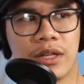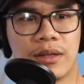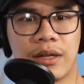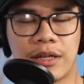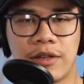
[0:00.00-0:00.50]

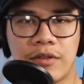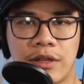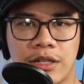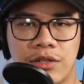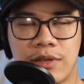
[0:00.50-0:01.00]
like even
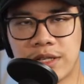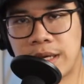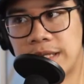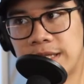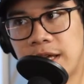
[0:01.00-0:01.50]
like a
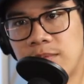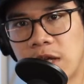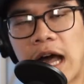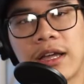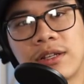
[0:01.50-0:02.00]
2018
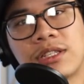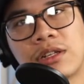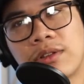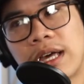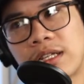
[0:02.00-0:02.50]
anime, I
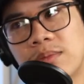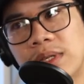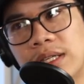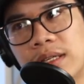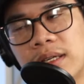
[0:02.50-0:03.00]
consider that to
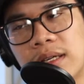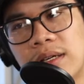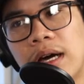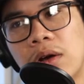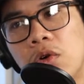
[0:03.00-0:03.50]
be
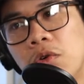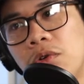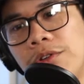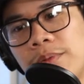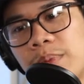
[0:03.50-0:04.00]
not
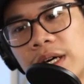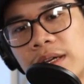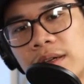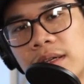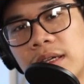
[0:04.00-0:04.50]
old,
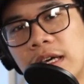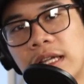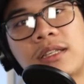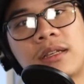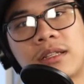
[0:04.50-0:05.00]
but
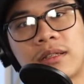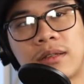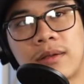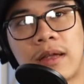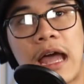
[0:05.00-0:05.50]
it's
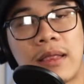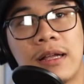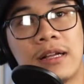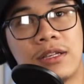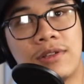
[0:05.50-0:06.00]
at
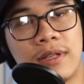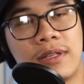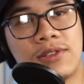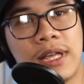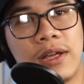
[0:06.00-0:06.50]

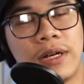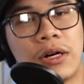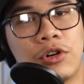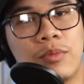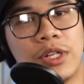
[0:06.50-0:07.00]
you say you're
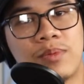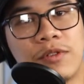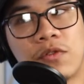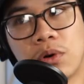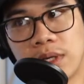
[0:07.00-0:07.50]
not old, but it's
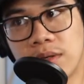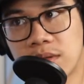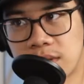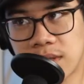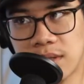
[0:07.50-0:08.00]
been 4 years,